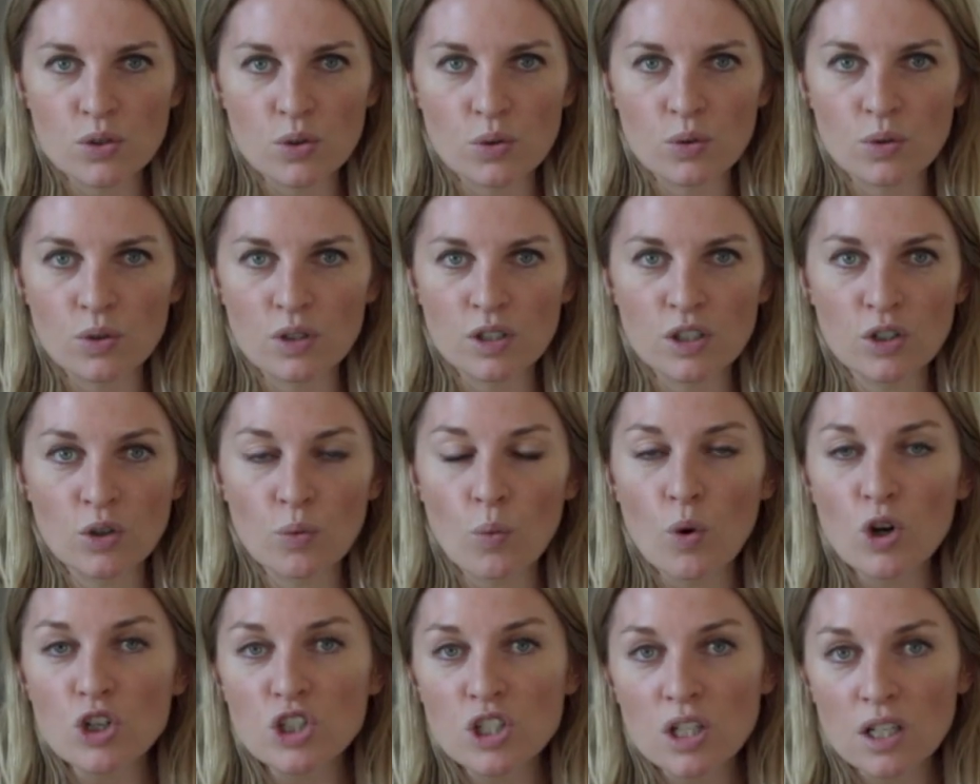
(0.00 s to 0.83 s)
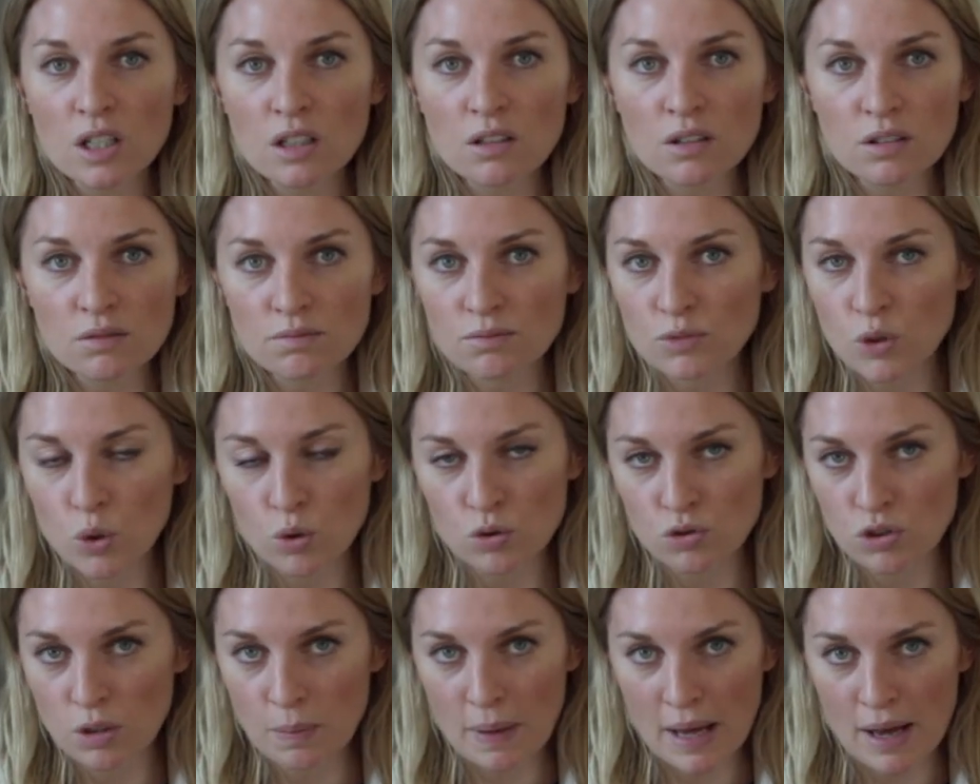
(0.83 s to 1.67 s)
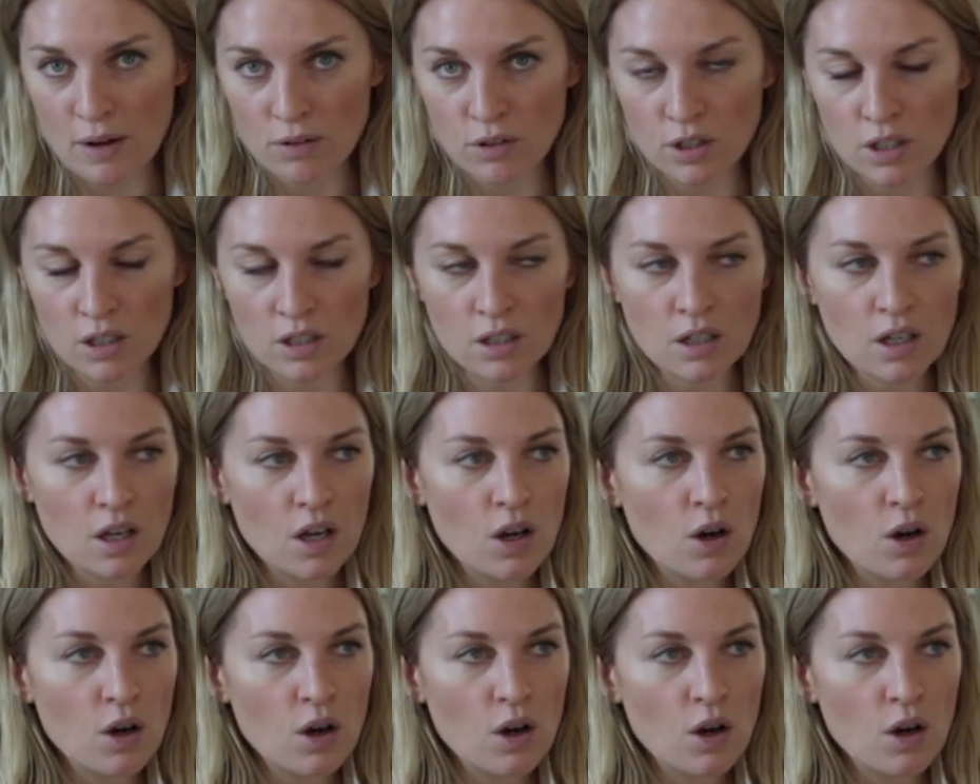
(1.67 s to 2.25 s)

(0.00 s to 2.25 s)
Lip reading: or your washing laundry powder,